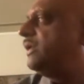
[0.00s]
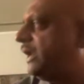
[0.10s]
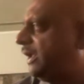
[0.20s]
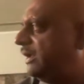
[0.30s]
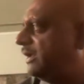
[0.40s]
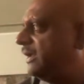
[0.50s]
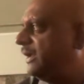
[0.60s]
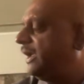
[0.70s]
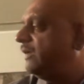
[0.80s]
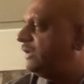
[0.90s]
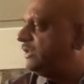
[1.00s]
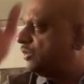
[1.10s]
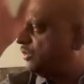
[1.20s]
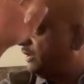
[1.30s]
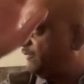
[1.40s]
undi, even
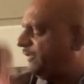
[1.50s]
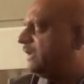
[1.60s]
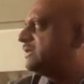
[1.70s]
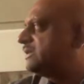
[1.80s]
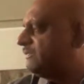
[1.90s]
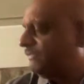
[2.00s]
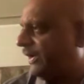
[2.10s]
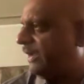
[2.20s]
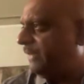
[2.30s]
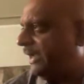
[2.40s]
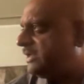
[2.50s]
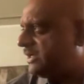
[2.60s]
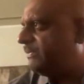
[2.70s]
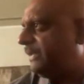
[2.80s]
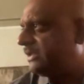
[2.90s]
though if it is, why males
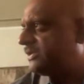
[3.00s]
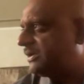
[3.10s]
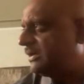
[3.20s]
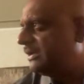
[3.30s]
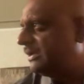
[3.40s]
are males?